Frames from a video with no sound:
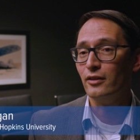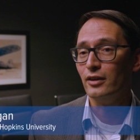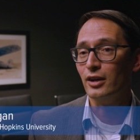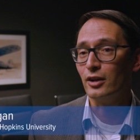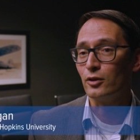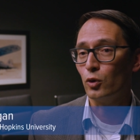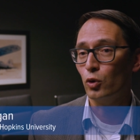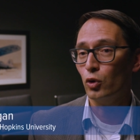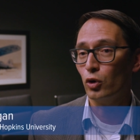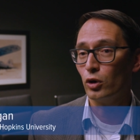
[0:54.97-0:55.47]
to
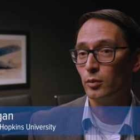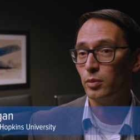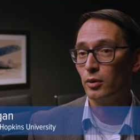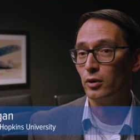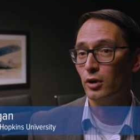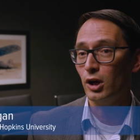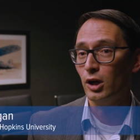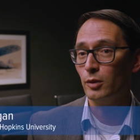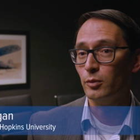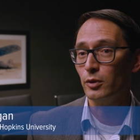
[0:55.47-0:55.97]
that core
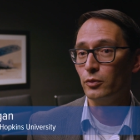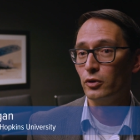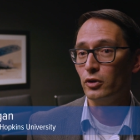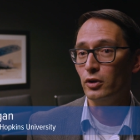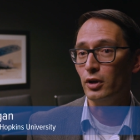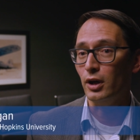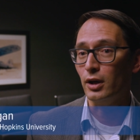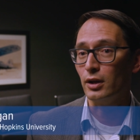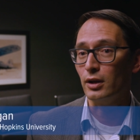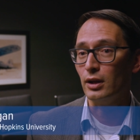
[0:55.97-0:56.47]
problem
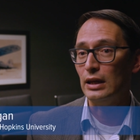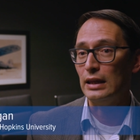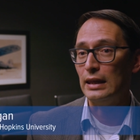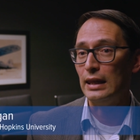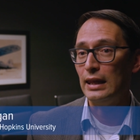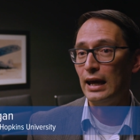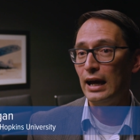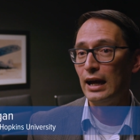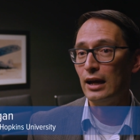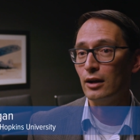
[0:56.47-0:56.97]
set,
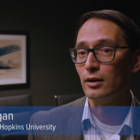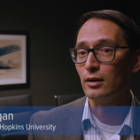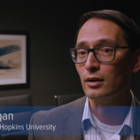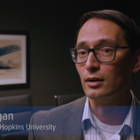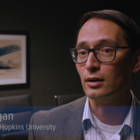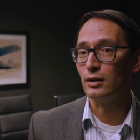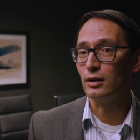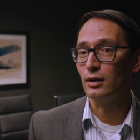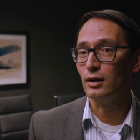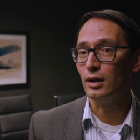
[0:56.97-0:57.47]
and that,
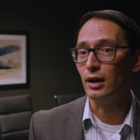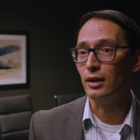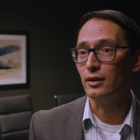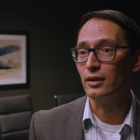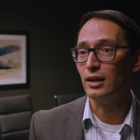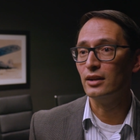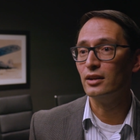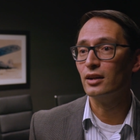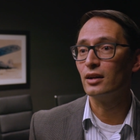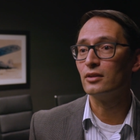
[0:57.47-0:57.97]

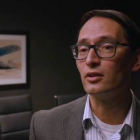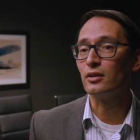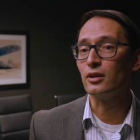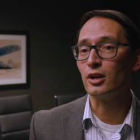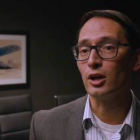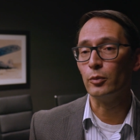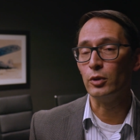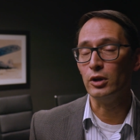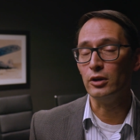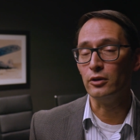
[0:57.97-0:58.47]
that, that doesn't come